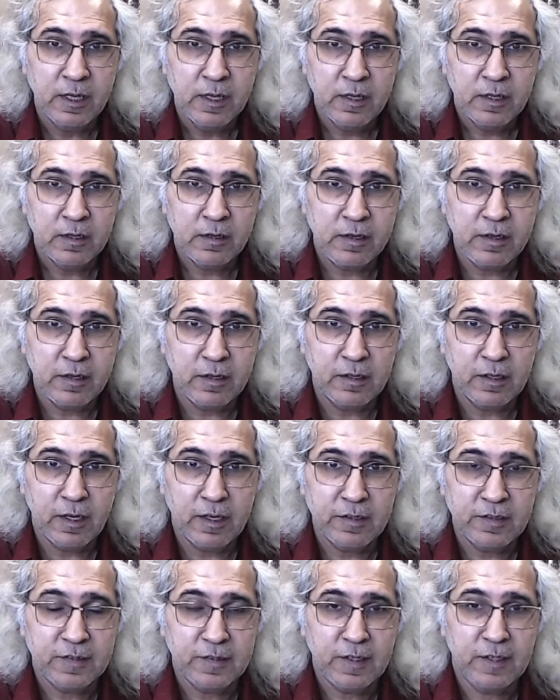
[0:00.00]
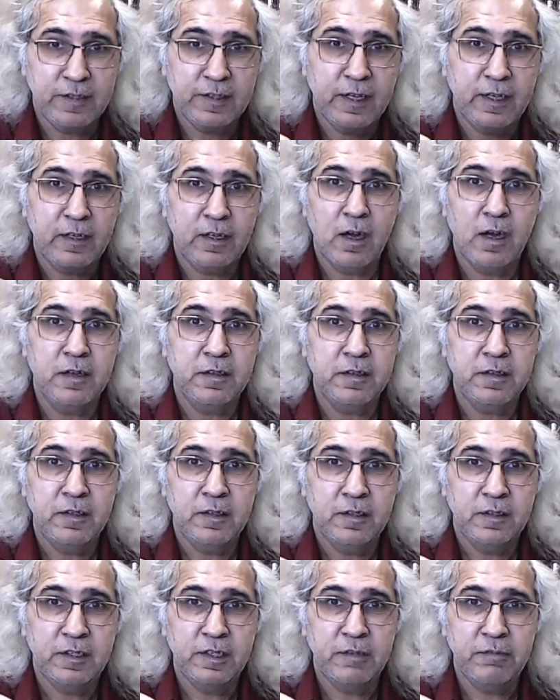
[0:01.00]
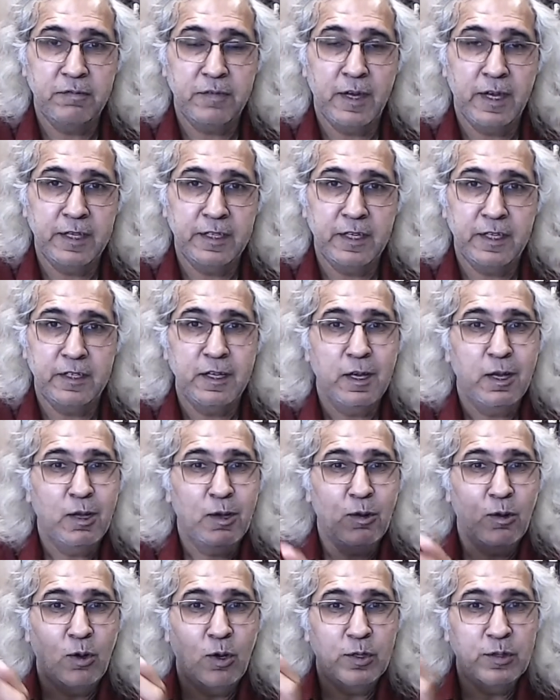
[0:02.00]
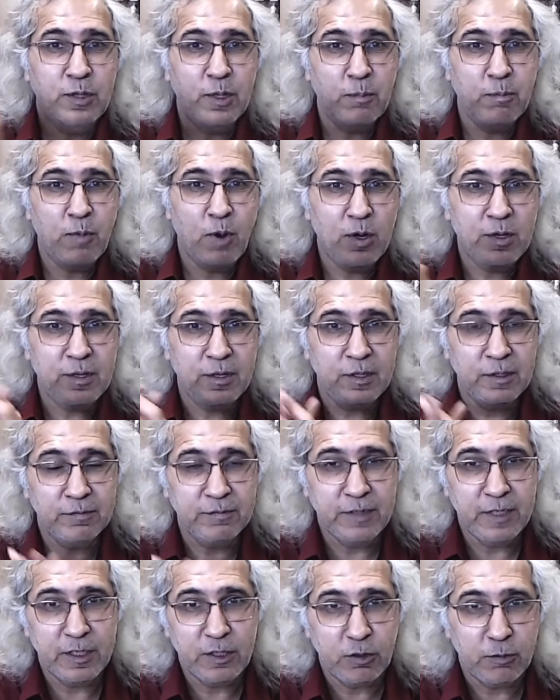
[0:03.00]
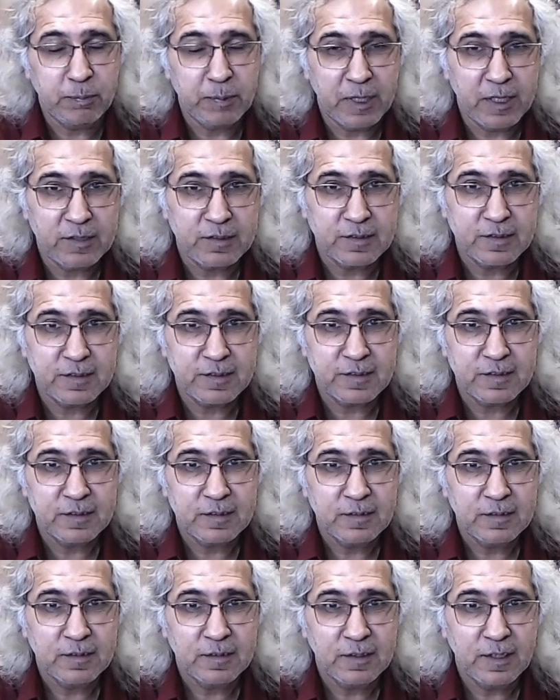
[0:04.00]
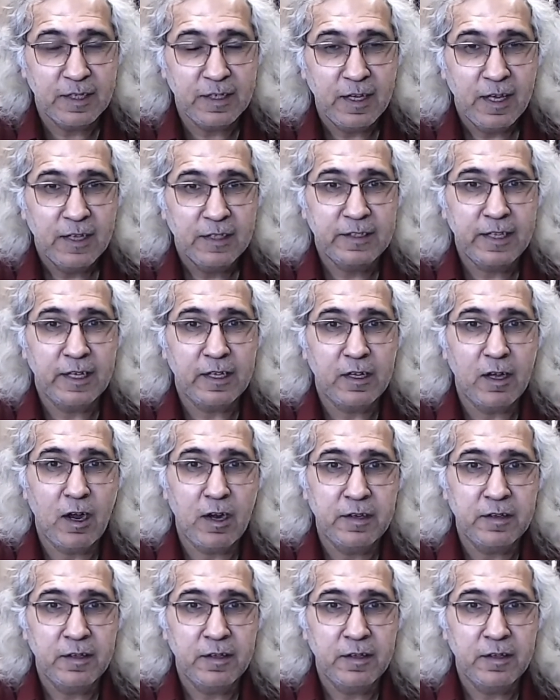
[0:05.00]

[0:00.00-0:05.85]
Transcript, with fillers: realize that they can't define it on the model of their oppressors, right? They can't,